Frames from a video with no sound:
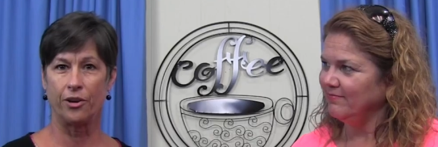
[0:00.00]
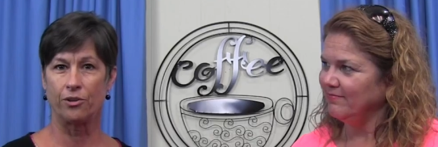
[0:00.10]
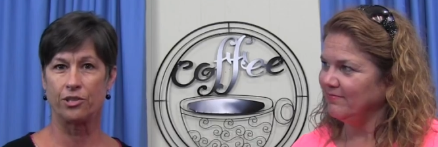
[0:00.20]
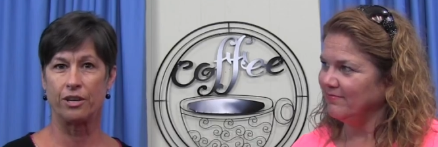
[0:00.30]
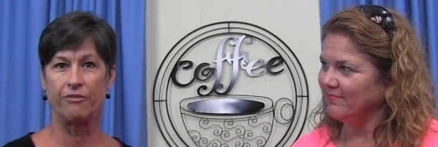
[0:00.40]

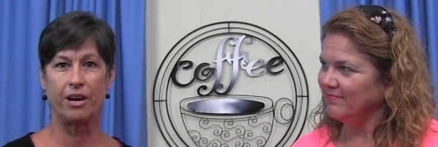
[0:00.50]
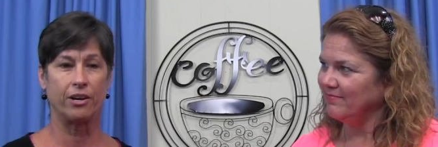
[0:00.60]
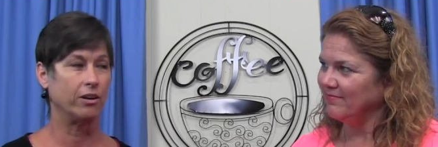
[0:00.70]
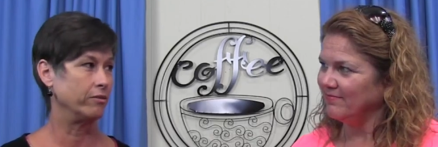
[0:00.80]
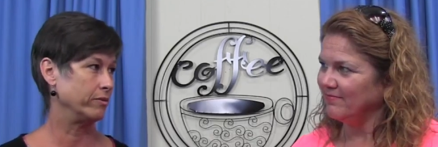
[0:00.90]
Speaker 1: their stuff
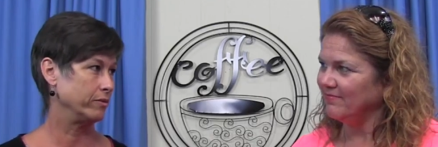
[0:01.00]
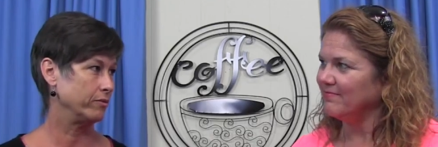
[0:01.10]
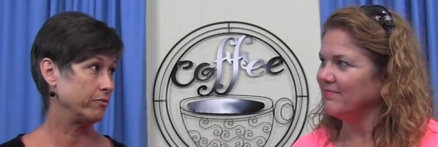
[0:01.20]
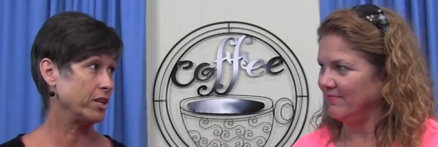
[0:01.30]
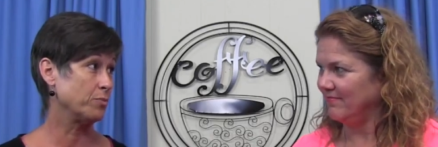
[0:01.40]
out on
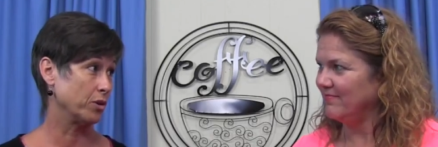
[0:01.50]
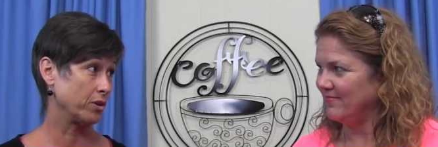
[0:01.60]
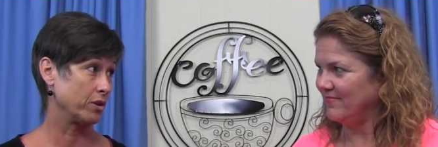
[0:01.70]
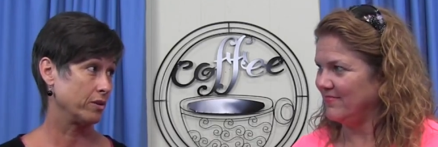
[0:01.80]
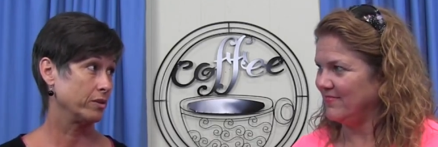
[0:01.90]

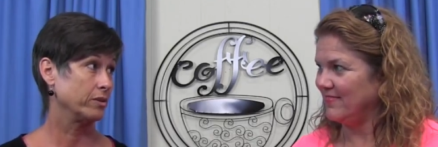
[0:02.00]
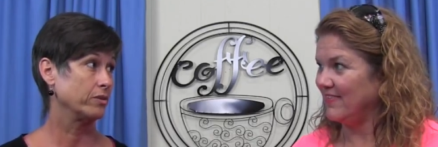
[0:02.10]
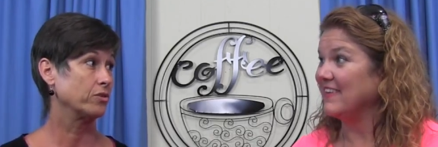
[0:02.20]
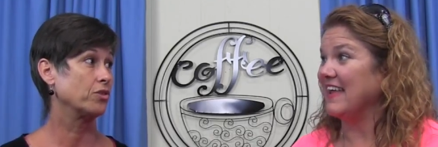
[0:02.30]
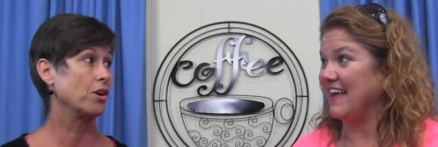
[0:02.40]
Facebook.
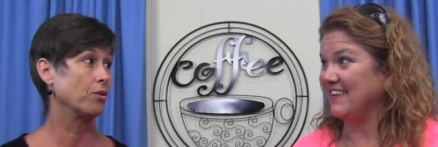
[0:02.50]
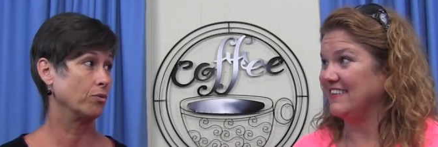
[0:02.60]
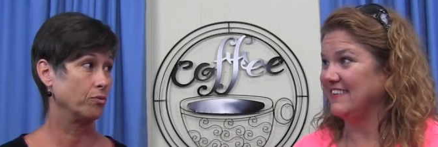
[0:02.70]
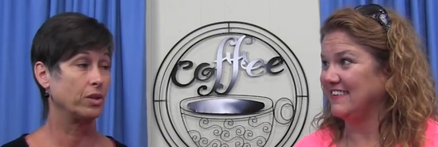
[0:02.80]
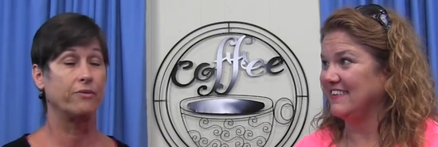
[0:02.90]

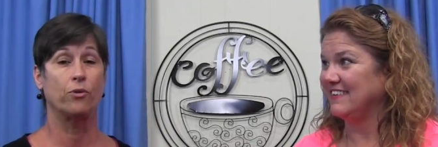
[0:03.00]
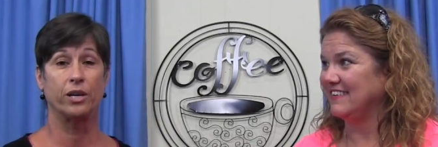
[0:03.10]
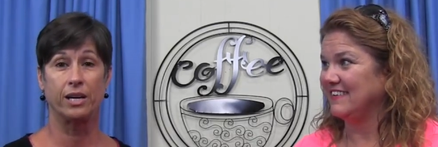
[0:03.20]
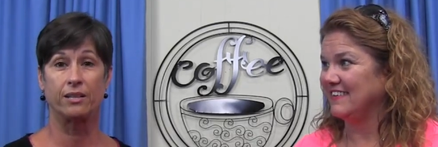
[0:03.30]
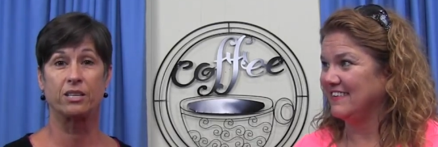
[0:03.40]
So they've
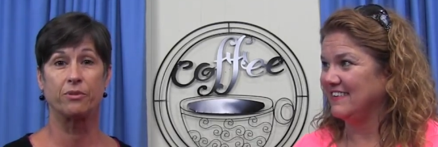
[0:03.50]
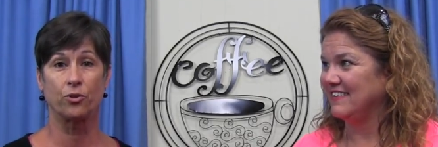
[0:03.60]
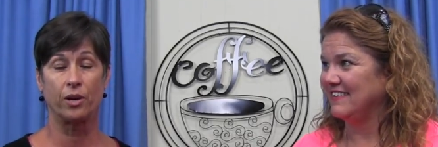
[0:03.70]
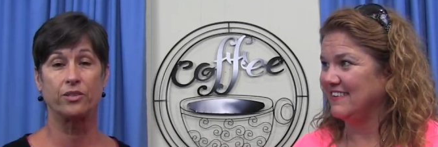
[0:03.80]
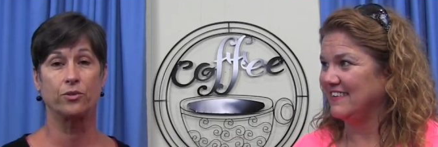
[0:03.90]
already got, some of
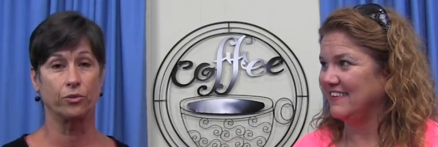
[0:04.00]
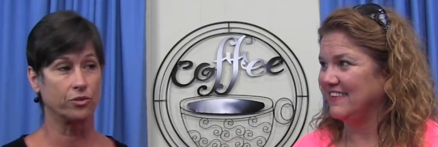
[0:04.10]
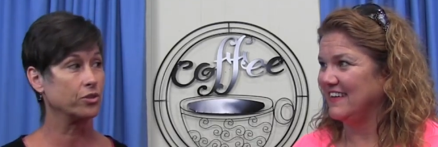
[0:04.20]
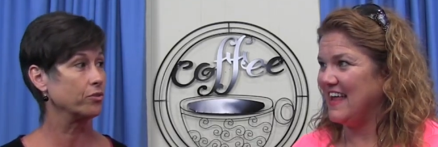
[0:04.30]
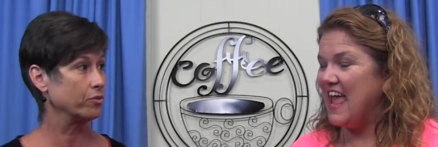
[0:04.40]
the grade
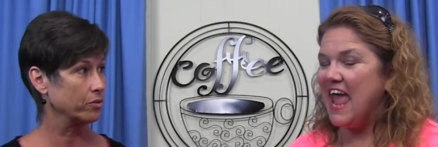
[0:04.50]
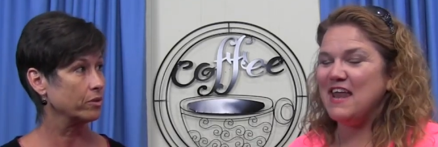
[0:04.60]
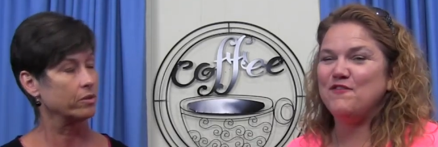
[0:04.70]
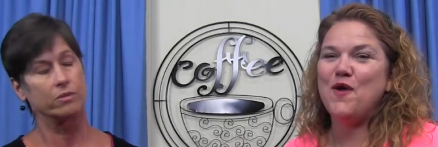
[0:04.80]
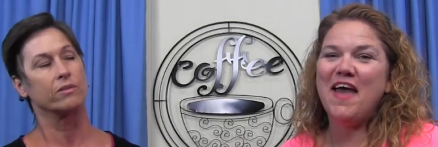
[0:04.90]
schools do.
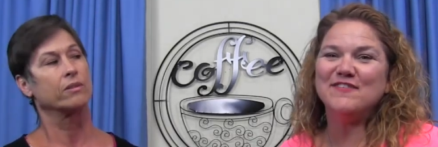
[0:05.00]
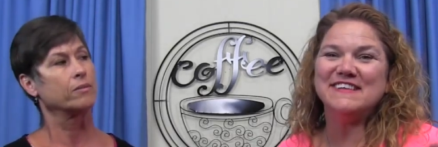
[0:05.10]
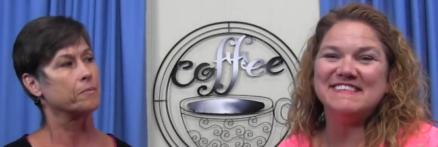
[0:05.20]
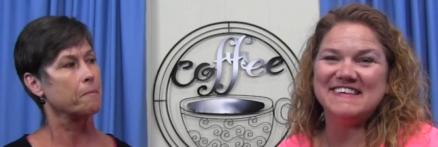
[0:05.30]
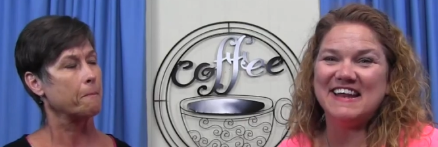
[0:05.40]
Speaker 2: And if you
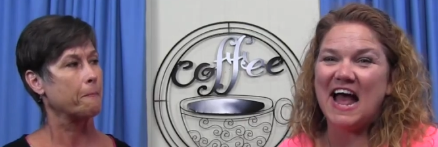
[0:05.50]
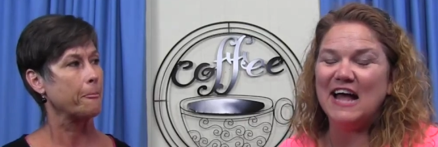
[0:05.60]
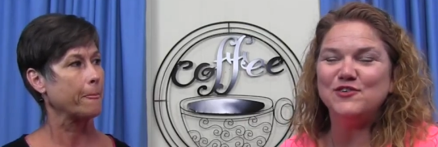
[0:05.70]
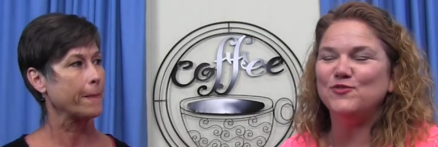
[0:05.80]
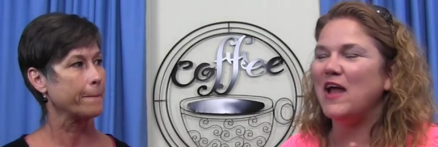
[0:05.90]
haven't seen it,
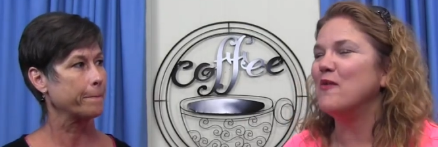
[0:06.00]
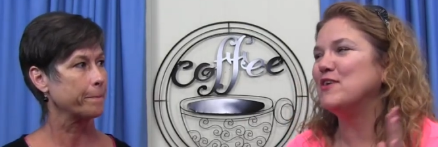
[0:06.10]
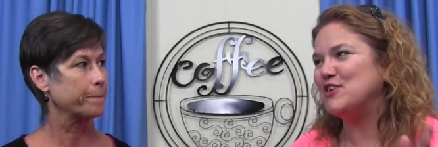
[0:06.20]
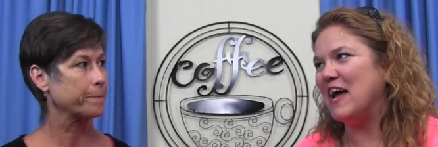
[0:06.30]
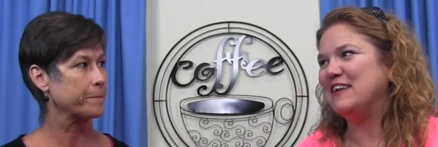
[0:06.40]
I
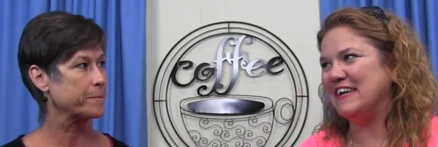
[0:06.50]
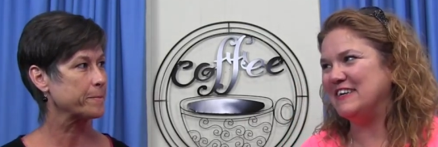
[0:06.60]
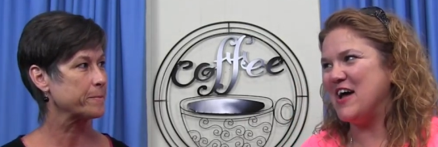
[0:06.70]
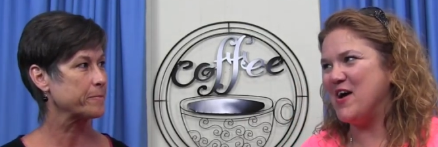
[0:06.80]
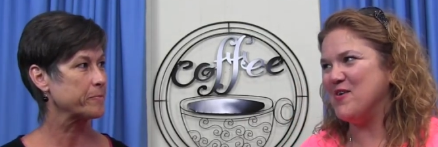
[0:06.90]
wish I
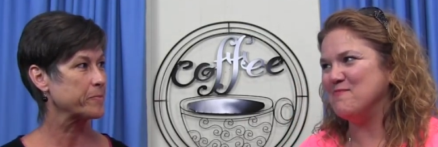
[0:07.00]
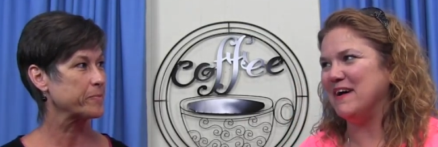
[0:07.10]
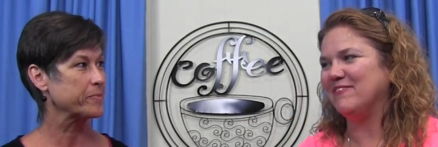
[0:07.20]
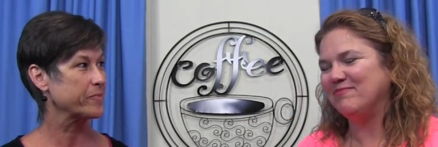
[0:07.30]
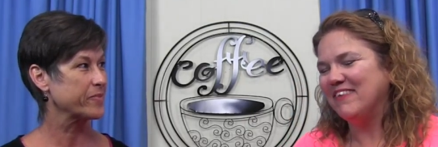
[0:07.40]
did know,
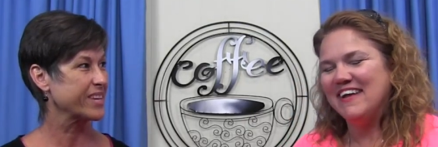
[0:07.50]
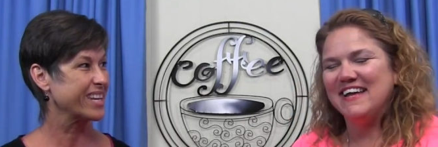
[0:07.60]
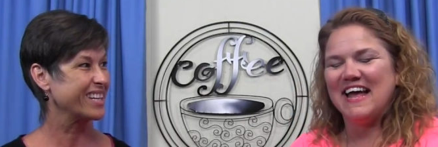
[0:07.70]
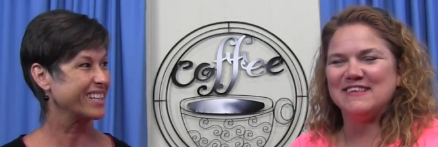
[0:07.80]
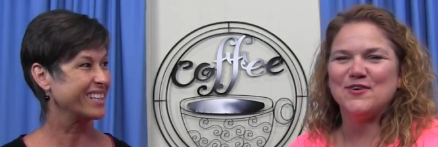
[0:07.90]
but
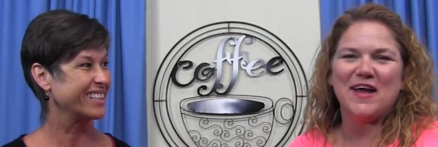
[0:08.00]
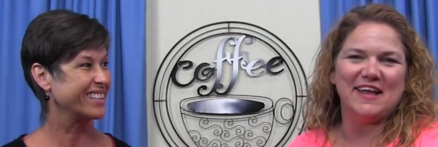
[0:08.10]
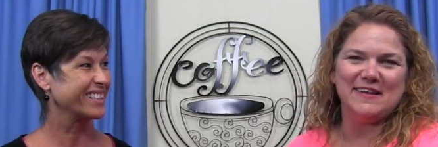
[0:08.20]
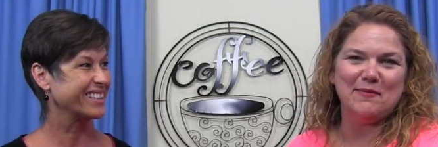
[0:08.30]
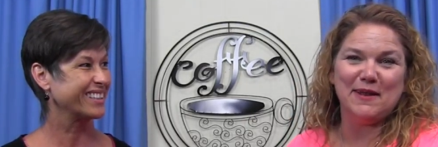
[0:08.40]
that's
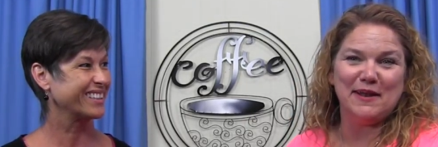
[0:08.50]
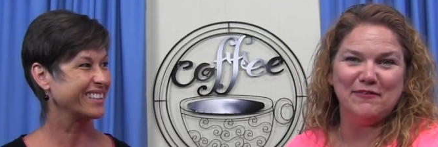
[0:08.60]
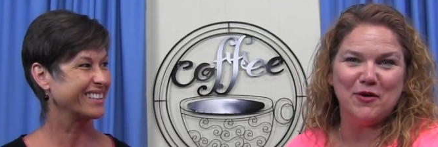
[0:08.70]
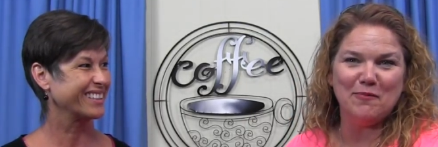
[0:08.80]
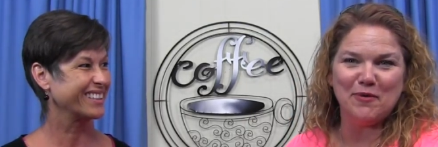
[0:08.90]
okay. Debbie doesn't
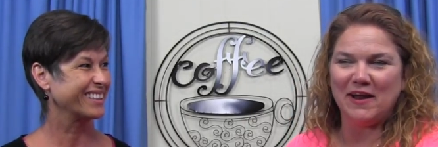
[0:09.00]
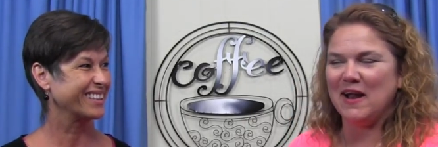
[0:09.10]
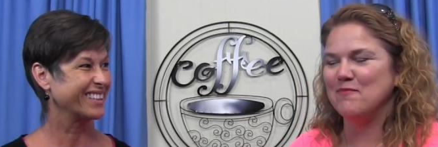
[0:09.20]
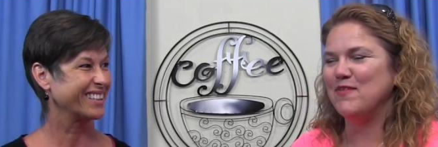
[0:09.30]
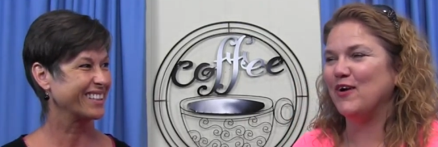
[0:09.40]
even know I'm
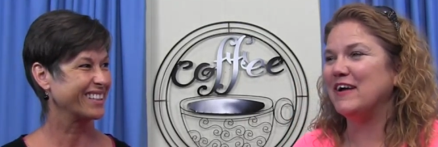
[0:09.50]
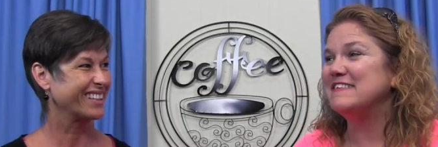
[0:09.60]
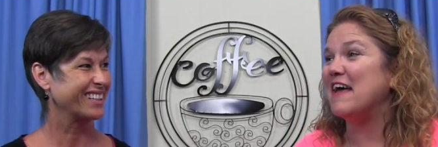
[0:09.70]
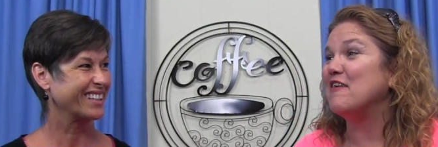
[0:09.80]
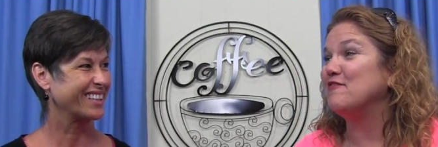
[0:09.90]
bringing it up. There
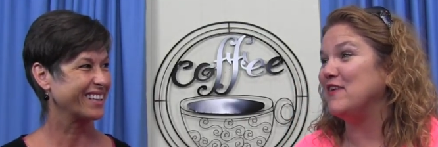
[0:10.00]
is a